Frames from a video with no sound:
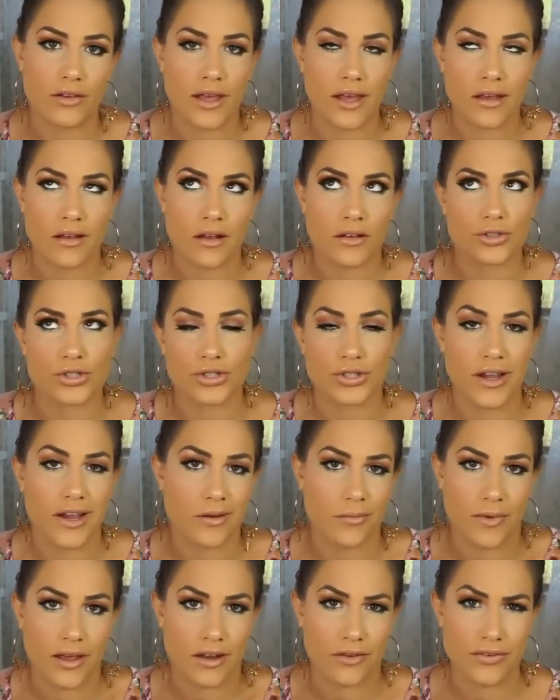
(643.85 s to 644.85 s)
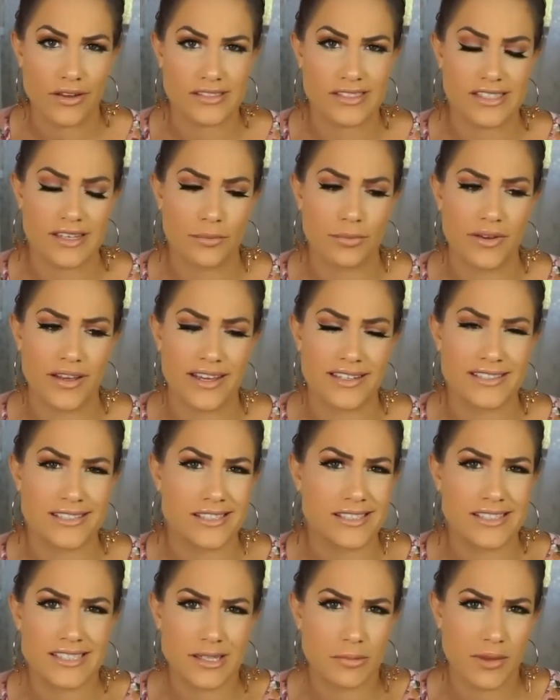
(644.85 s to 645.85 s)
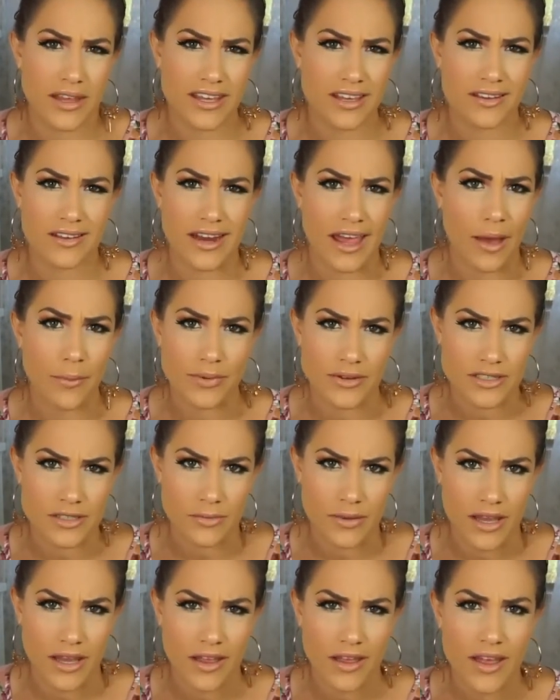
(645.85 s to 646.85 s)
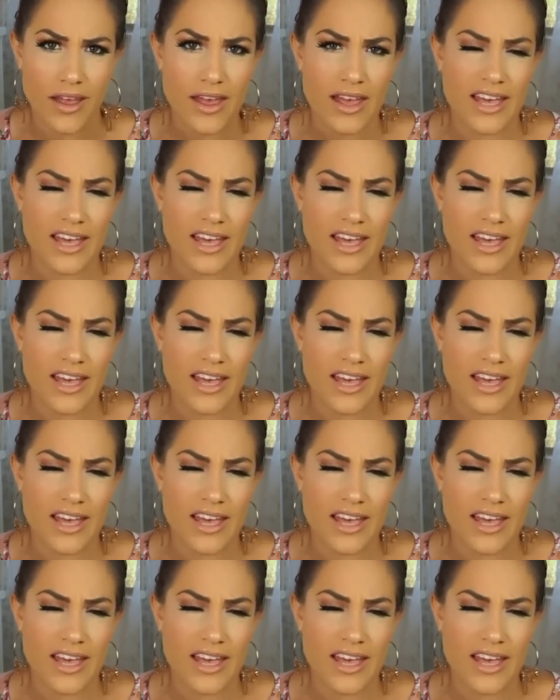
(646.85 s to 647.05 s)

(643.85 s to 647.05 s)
Like, I'll try to manifest it, but it doesn't seem like it could happen to me.